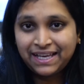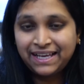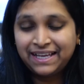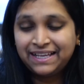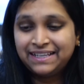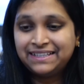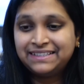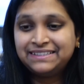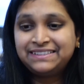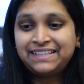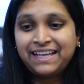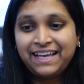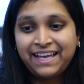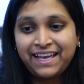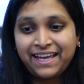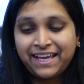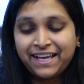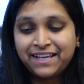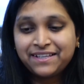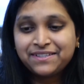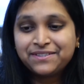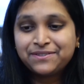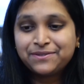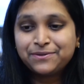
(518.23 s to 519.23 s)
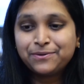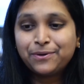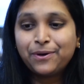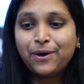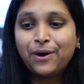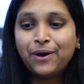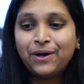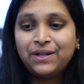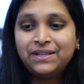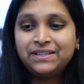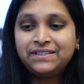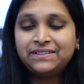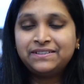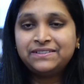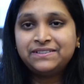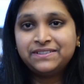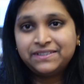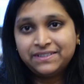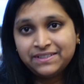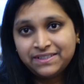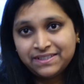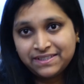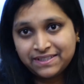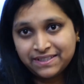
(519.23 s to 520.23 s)
and thanks to all the
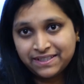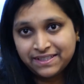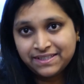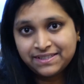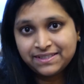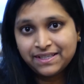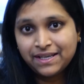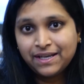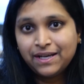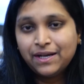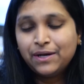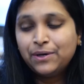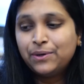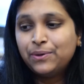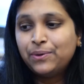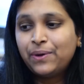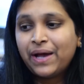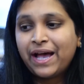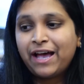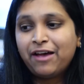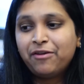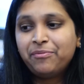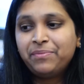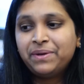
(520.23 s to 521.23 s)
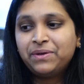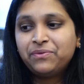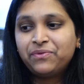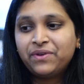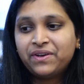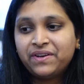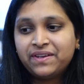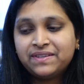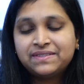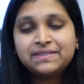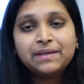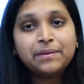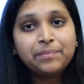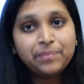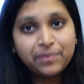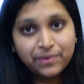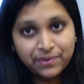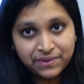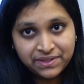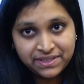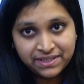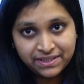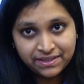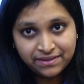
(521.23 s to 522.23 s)
nurses who have been very
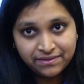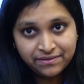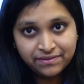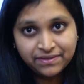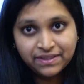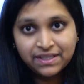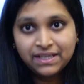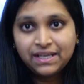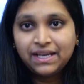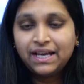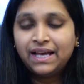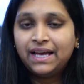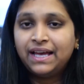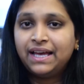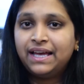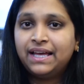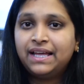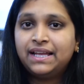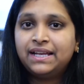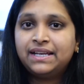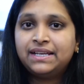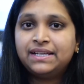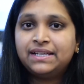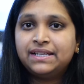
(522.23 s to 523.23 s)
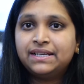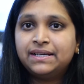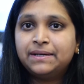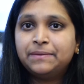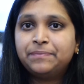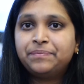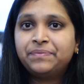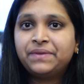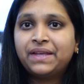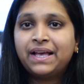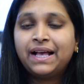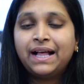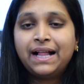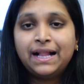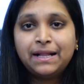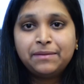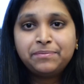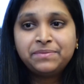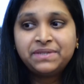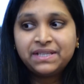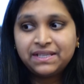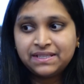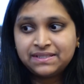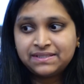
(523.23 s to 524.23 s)
supportive and um,
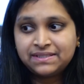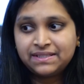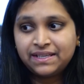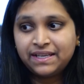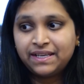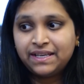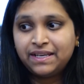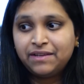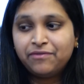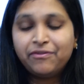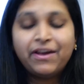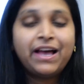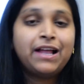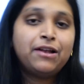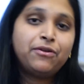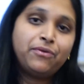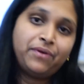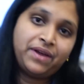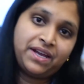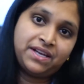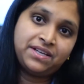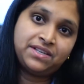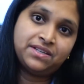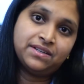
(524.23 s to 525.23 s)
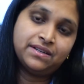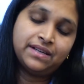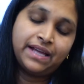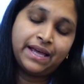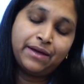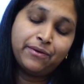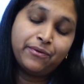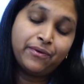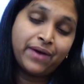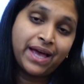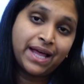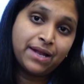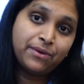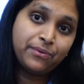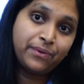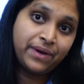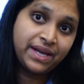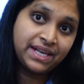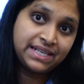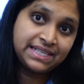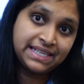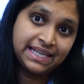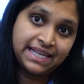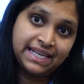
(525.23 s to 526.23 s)
helped us in evaluate,
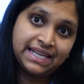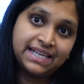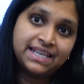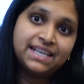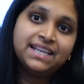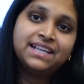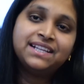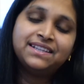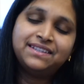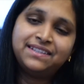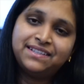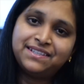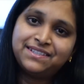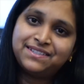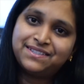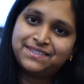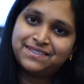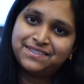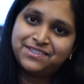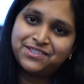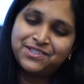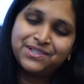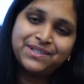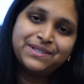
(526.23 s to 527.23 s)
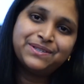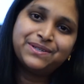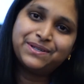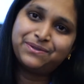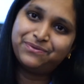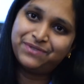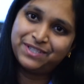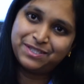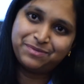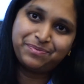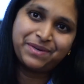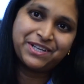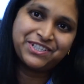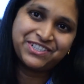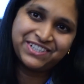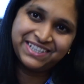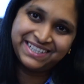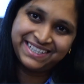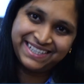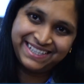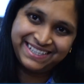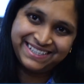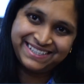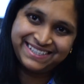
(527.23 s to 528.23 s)
evaluating these children with
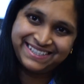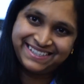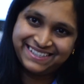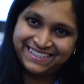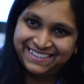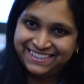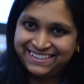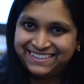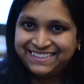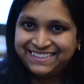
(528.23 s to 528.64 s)
special needs.